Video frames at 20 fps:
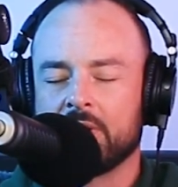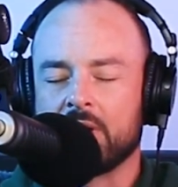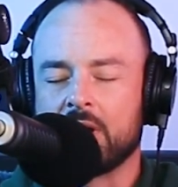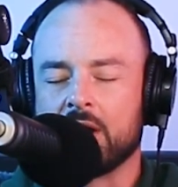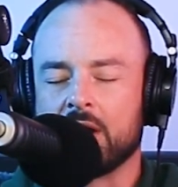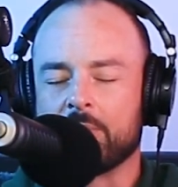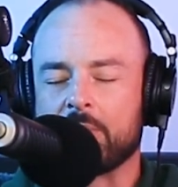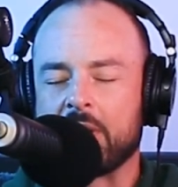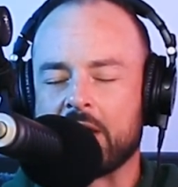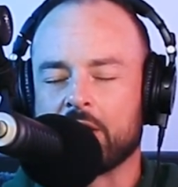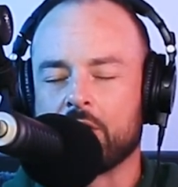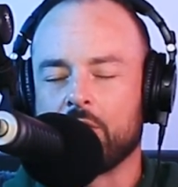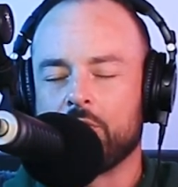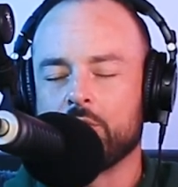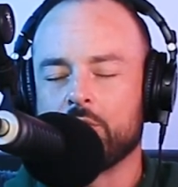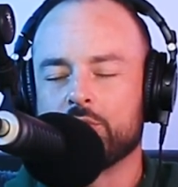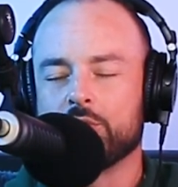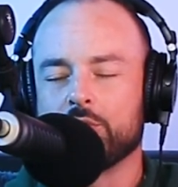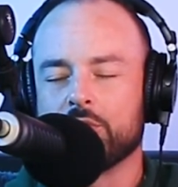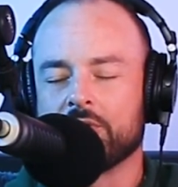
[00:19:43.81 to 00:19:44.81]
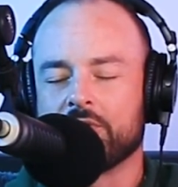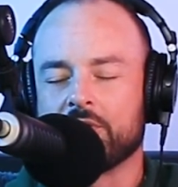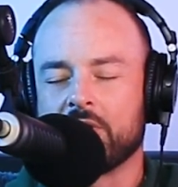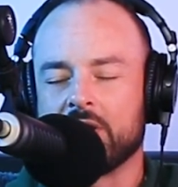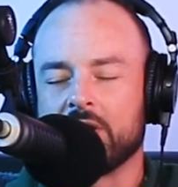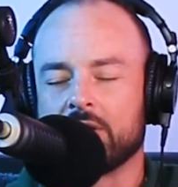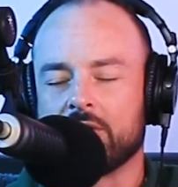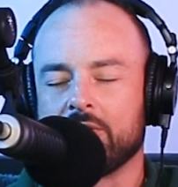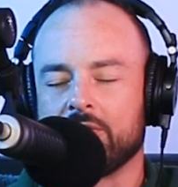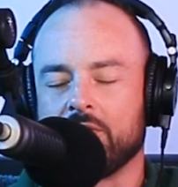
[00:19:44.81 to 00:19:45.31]
I go through 2 different
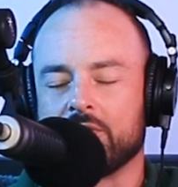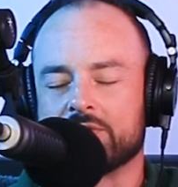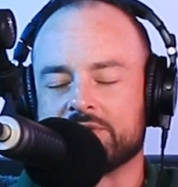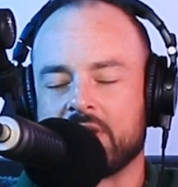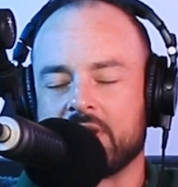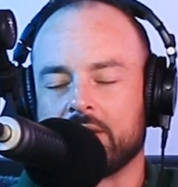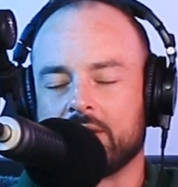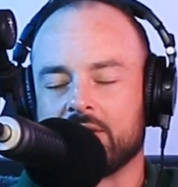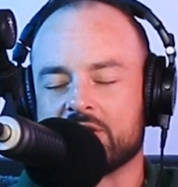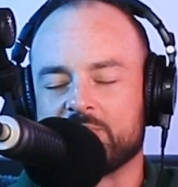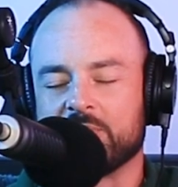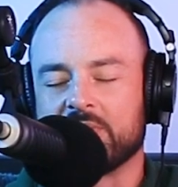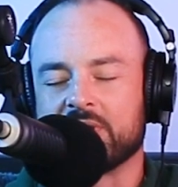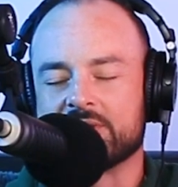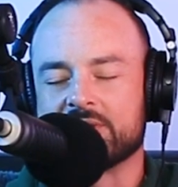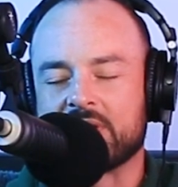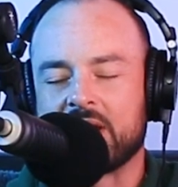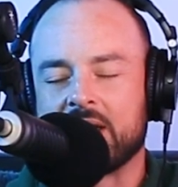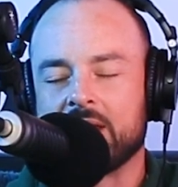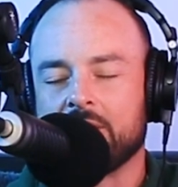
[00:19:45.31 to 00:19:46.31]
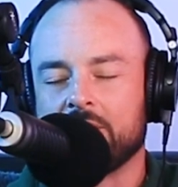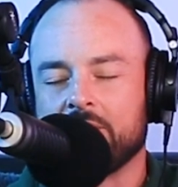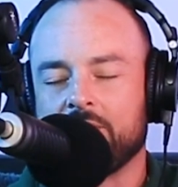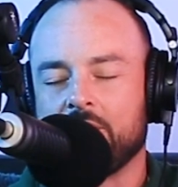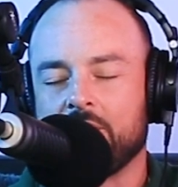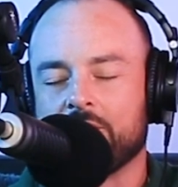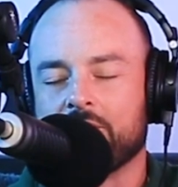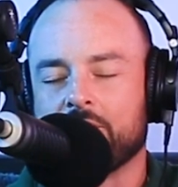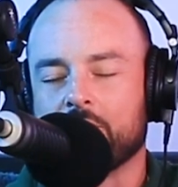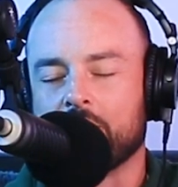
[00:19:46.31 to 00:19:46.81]
interview standards because I
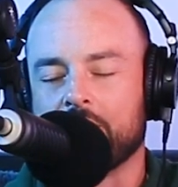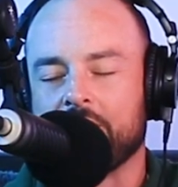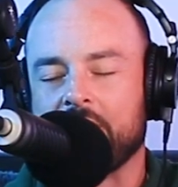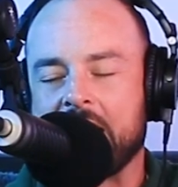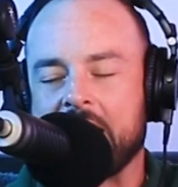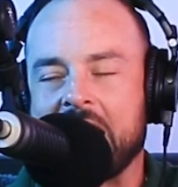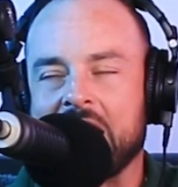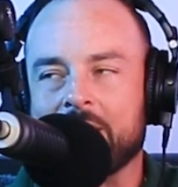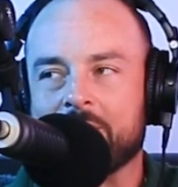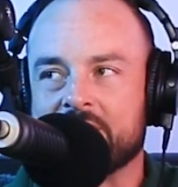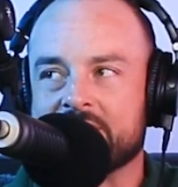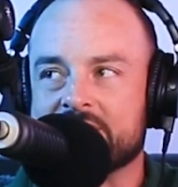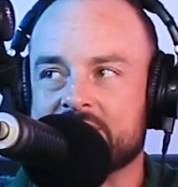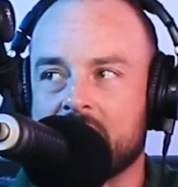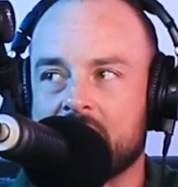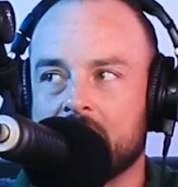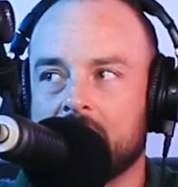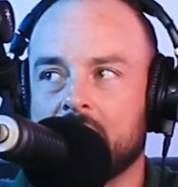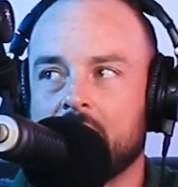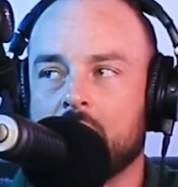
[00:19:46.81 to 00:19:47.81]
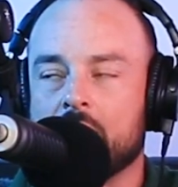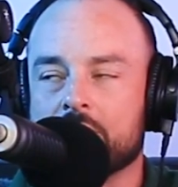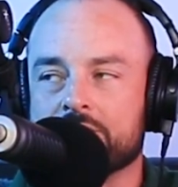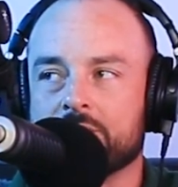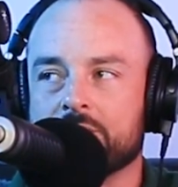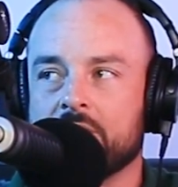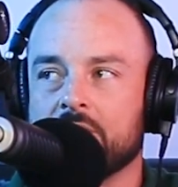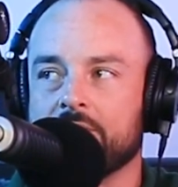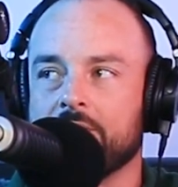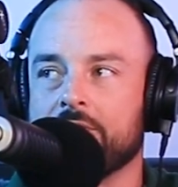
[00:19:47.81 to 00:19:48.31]
interview for the admin side and I
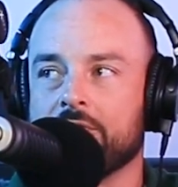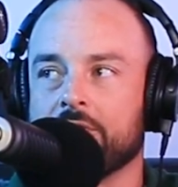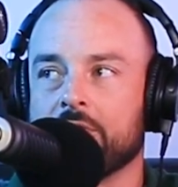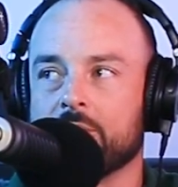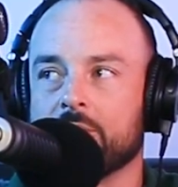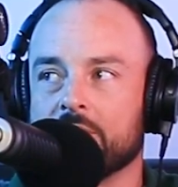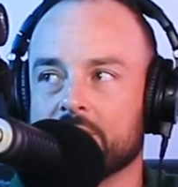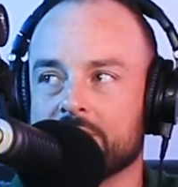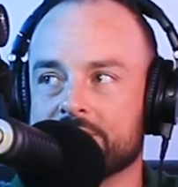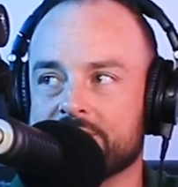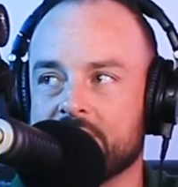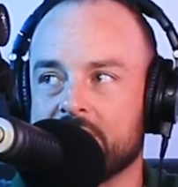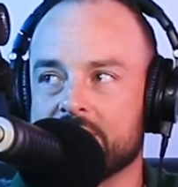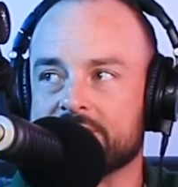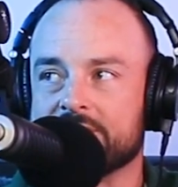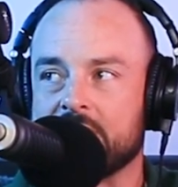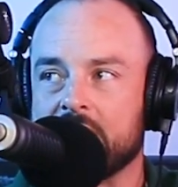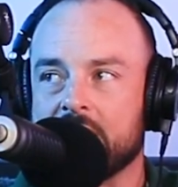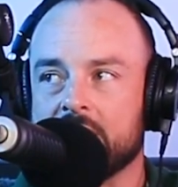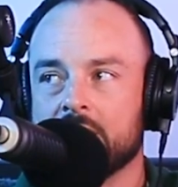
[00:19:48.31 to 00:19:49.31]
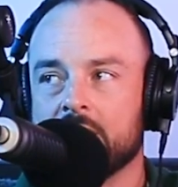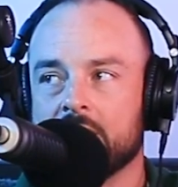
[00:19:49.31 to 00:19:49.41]
also interview for the real estate side.